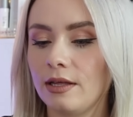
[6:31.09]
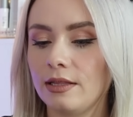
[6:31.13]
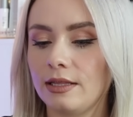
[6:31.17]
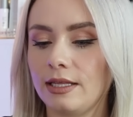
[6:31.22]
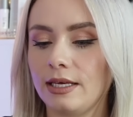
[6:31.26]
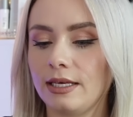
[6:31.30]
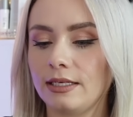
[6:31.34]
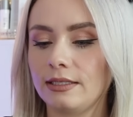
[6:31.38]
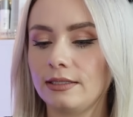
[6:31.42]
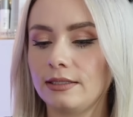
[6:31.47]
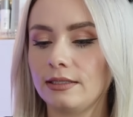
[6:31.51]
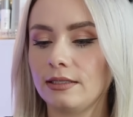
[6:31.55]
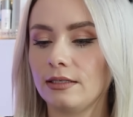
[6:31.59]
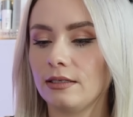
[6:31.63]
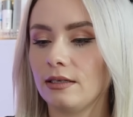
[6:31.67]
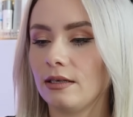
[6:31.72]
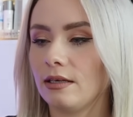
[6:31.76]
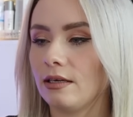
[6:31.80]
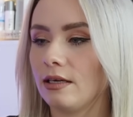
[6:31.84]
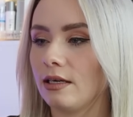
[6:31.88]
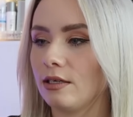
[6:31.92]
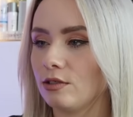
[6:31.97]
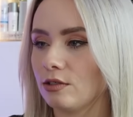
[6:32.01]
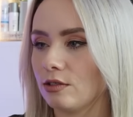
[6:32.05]
This,
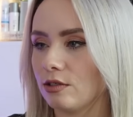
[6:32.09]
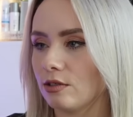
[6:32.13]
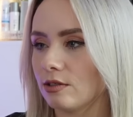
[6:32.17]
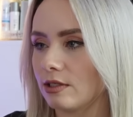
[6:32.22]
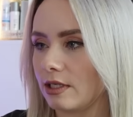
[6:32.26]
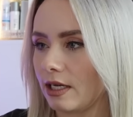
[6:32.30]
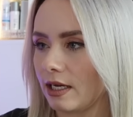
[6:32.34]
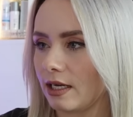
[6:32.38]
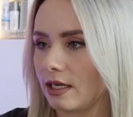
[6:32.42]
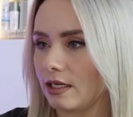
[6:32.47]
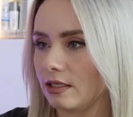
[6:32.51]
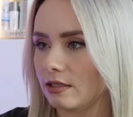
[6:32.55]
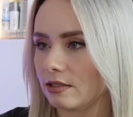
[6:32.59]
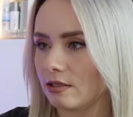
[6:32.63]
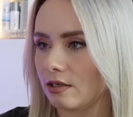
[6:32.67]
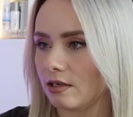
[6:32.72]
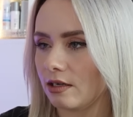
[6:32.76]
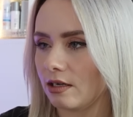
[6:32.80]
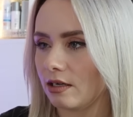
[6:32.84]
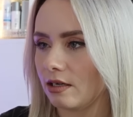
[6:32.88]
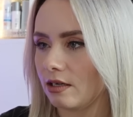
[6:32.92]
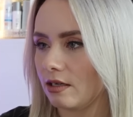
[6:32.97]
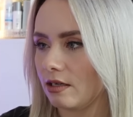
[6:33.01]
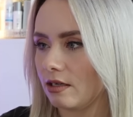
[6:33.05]
it just looks like it's
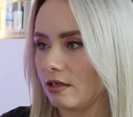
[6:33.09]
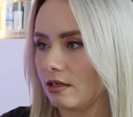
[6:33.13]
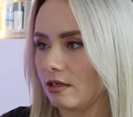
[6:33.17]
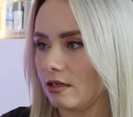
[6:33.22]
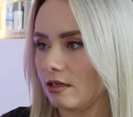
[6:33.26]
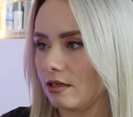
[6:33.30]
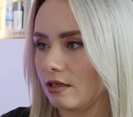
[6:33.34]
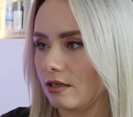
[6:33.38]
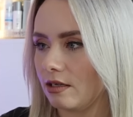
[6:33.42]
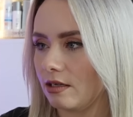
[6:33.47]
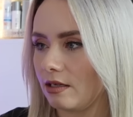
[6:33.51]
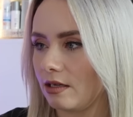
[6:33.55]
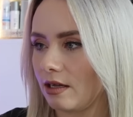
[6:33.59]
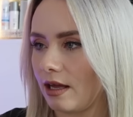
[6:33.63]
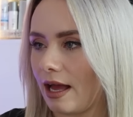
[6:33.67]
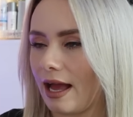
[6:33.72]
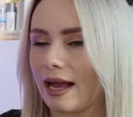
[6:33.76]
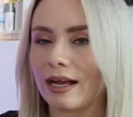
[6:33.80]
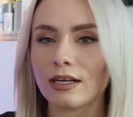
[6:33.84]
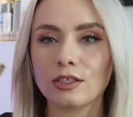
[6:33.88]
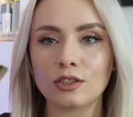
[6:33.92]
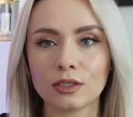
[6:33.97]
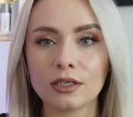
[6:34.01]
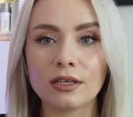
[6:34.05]
gonna
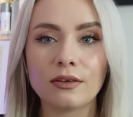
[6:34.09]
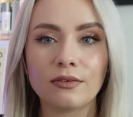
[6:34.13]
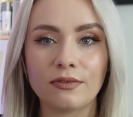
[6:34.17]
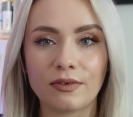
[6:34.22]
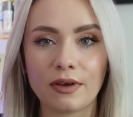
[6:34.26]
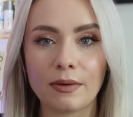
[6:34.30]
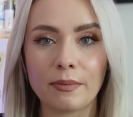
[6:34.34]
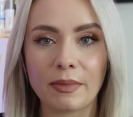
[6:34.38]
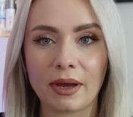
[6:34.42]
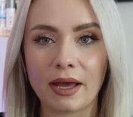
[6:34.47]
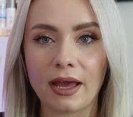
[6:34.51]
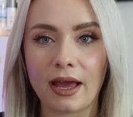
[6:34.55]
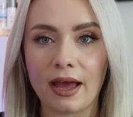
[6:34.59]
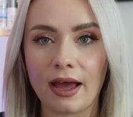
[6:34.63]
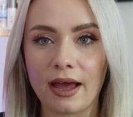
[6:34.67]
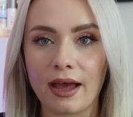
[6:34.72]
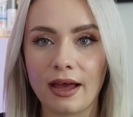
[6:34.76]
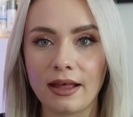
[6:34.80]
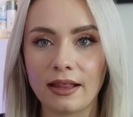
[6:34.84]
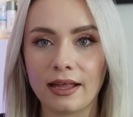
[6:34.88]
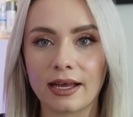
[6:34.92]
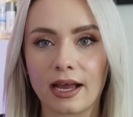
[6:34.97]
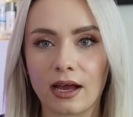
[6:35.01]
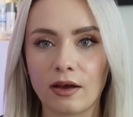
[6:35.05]
actually fit my
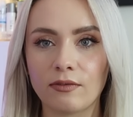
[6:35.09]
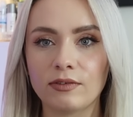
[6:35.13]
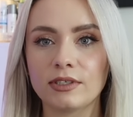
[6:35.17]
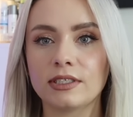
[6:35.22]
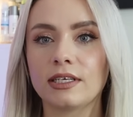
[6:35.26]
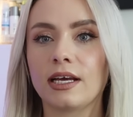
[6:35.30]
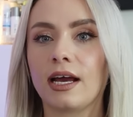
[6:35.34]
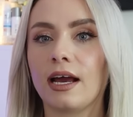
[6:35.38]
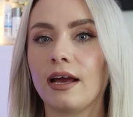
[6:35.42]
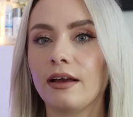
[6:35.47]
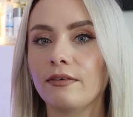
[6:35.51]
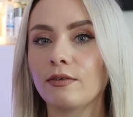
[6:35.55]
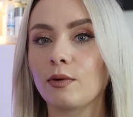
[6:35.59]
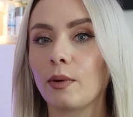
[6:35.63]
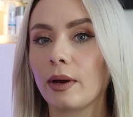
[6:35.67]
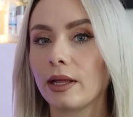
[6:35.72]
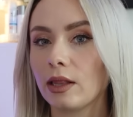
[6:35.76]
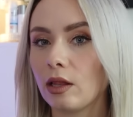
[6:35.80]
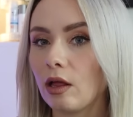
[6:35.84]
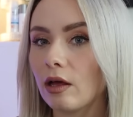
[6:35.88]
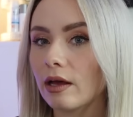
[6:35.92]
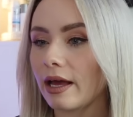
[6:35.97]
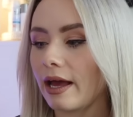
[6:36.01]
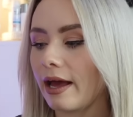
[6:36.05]
hair. Like, obviously I have
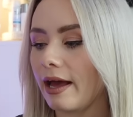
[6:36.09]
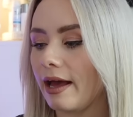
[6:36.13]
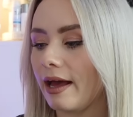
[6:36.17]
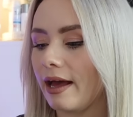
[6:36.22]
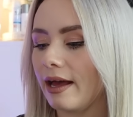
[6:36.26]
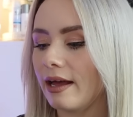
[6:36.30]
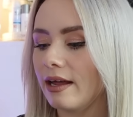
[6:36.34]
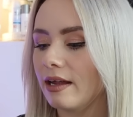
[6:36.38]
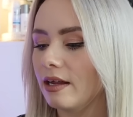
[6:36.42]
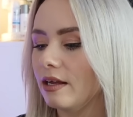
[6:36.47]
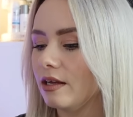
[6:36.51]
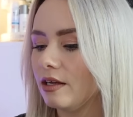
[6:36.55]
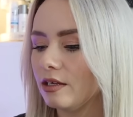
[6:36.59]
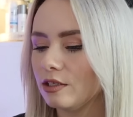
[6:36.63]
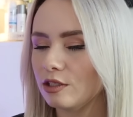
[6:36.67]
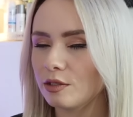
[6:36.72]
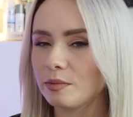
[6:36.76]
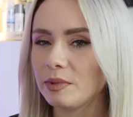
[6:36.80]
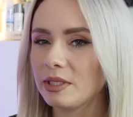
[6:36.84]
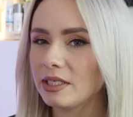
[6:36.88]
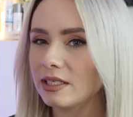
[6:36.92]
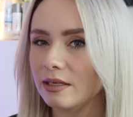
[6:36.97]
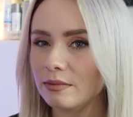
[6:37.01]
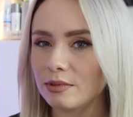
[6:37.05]
quite long hair.
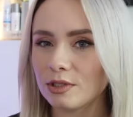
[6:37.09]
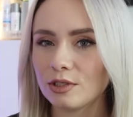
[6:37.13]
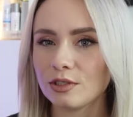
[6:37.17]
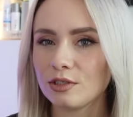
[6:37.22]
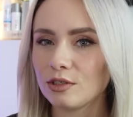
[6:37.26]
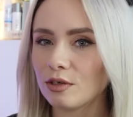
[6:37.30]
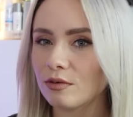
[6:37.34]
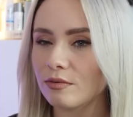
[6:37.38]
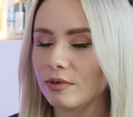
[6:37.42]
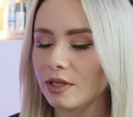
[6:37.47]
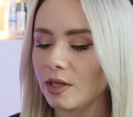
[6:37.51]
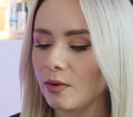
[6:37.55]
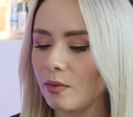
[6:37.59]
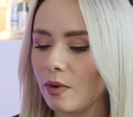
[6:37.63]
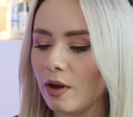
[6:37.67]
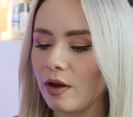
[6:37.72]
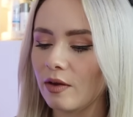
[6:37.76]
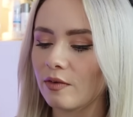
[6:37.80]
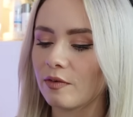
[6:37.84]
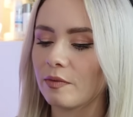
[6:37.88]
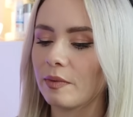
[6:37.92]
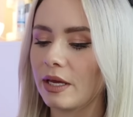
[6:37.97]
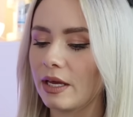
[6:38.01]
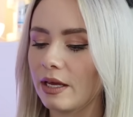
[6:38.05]
Some of these clips just don't really
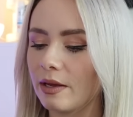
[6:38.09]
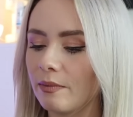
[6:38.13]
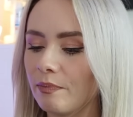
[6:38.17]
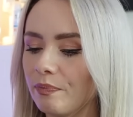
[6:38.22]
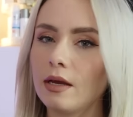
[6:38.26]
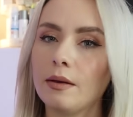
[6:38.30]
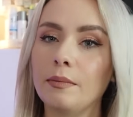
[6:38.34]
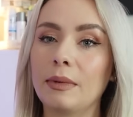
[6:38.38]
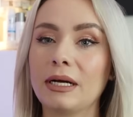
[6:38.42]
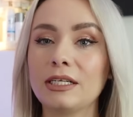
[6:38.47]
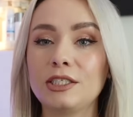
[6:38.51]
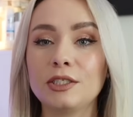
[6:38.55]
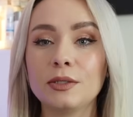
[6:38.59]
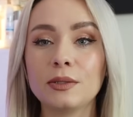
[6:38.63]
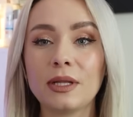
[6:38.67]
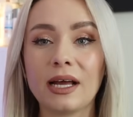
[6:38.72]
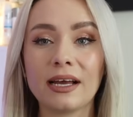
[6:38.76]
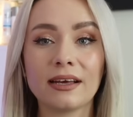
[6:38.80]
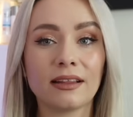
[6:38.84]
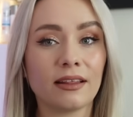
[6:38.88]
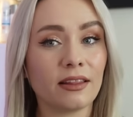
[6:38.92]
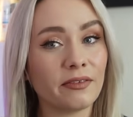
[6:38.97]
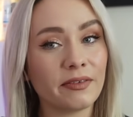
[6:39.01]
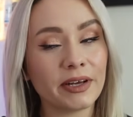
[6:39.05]
work for me. But I do
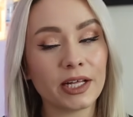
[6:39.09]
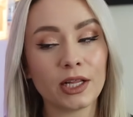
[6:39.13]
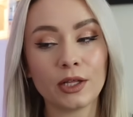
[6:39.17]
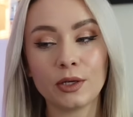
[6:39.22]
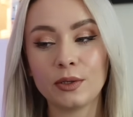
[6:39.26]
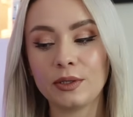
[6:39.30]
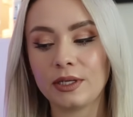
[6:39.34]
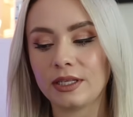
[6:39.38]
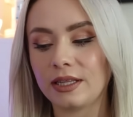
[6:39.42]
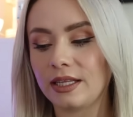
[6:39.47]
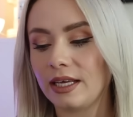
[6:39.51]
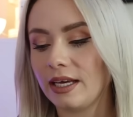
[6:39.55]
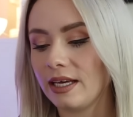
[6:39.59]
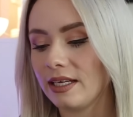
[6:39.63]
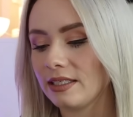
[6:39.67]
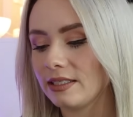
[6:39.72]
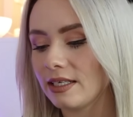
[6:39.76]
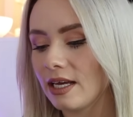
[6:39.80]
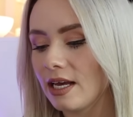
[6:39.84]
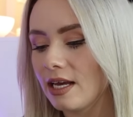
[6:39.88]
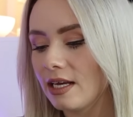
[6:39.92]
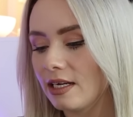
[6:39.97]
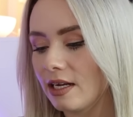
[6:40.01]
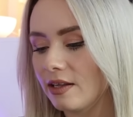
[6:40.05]
like that they've included this.
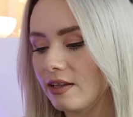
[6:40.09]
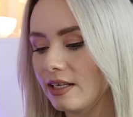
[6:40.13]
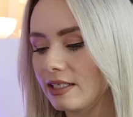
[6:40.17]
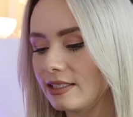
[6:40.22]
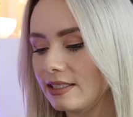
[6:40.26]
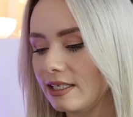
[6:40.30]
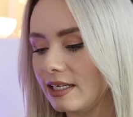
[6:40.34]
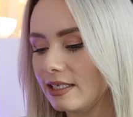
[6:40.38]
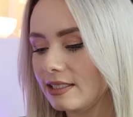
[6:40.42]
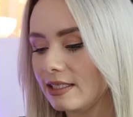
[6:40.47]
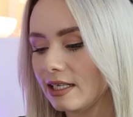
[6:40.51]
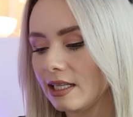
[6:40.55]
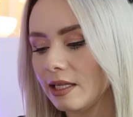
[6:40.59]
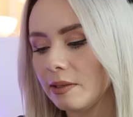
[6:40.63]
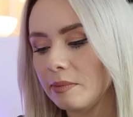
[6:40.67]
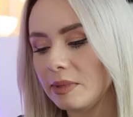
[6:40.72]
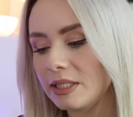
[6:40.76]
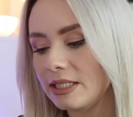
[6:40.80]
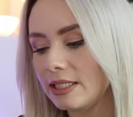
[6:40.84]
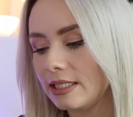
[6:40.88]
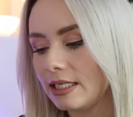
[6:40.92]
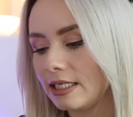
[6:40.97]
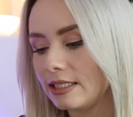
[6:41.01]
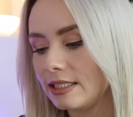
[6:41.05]
Now this is a
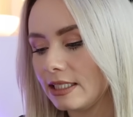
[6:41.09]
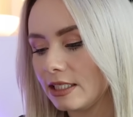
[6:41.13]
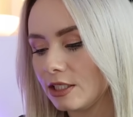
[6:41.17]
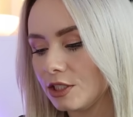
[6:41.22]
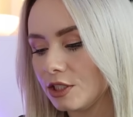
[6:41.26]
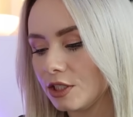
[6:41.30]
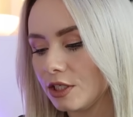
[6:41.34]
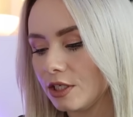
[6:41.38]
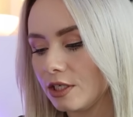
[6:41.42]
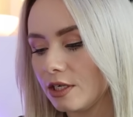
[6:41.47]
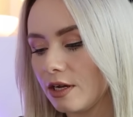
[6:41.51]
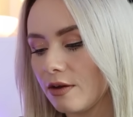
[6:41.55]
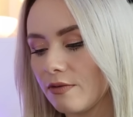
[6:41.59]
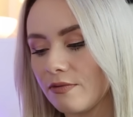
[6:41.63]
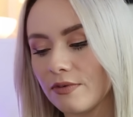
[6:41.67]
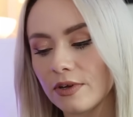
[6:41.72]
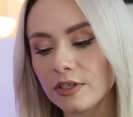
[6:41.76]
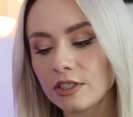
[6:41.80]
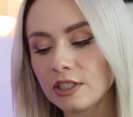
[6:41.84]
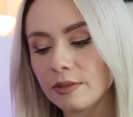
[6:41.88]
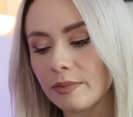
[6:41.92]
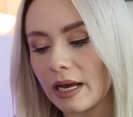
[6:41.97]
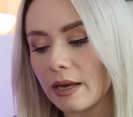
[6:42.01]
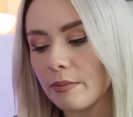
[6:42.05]
limited edition
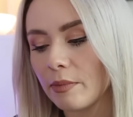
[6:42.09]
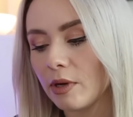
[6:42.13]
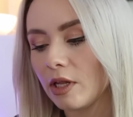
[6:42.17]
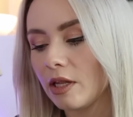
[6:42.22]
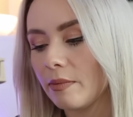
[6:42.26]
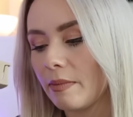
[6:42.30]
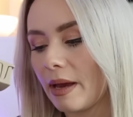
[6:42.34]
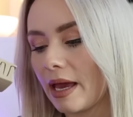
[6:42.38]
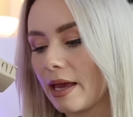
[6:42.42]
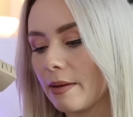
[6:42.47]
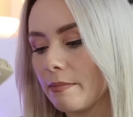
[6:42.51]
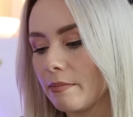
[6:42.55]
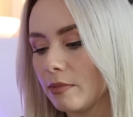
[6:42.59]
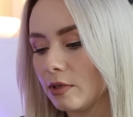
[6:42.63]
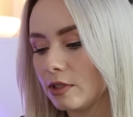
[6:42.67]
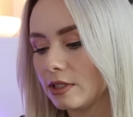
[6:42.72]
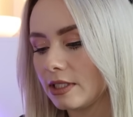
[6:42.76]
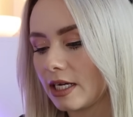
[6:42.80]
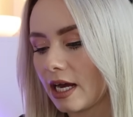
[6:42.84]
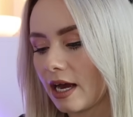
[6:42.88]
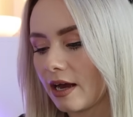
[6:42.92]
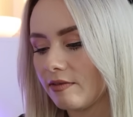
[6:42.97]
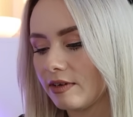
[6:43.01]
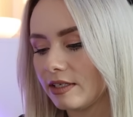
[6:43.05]
Filter by Molly Mae
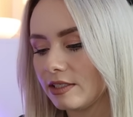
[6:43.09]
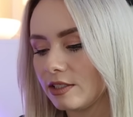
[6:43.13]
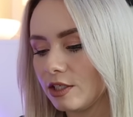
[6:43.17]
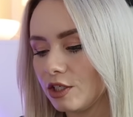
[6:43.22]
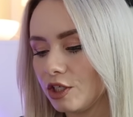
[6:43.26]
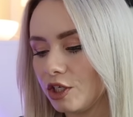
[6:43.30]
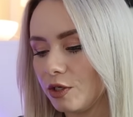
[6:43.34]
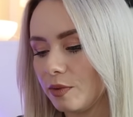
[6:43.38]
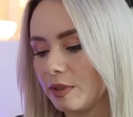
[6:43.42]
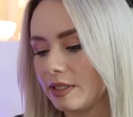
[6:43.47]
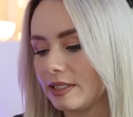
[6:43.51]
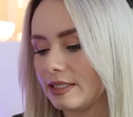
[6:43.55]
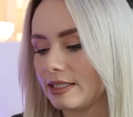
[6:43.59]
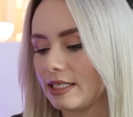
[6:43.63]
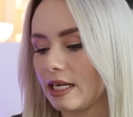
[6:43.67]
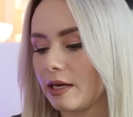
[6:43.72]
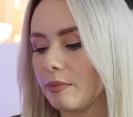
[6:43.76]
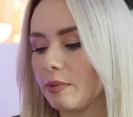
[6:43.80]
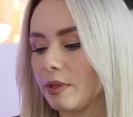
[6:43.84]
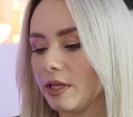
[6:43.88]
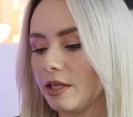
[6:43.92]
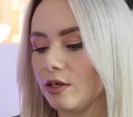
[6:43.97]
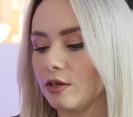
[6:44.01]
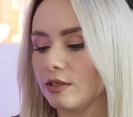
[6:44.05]
must have. It's the newest
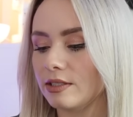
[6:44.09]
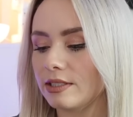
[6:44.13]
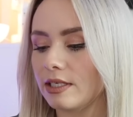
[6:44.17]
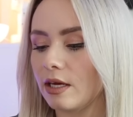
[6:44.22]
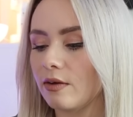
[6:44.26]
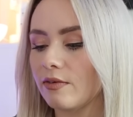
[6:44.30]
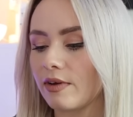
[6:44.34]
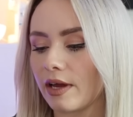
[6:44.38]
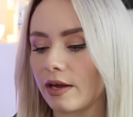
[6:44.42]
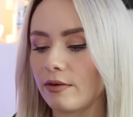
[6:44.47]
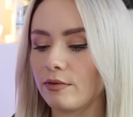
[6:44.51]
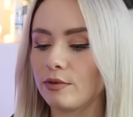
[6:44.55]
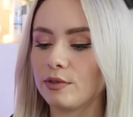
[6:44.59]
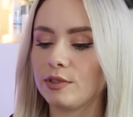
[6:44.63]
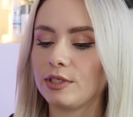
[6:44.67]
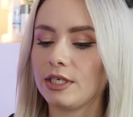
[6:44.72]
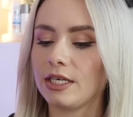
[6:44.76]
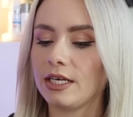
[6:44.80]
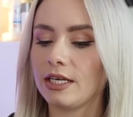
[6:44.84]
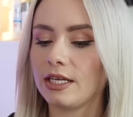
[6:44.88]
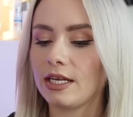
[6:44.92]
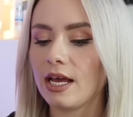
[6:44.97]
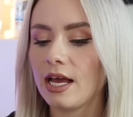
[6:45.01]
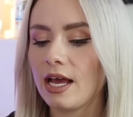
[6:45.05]
staple in your self-care
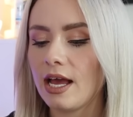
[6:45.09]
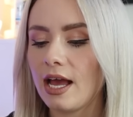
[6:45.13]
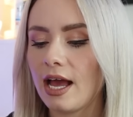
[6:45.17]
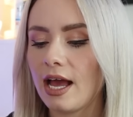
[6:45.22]
routine,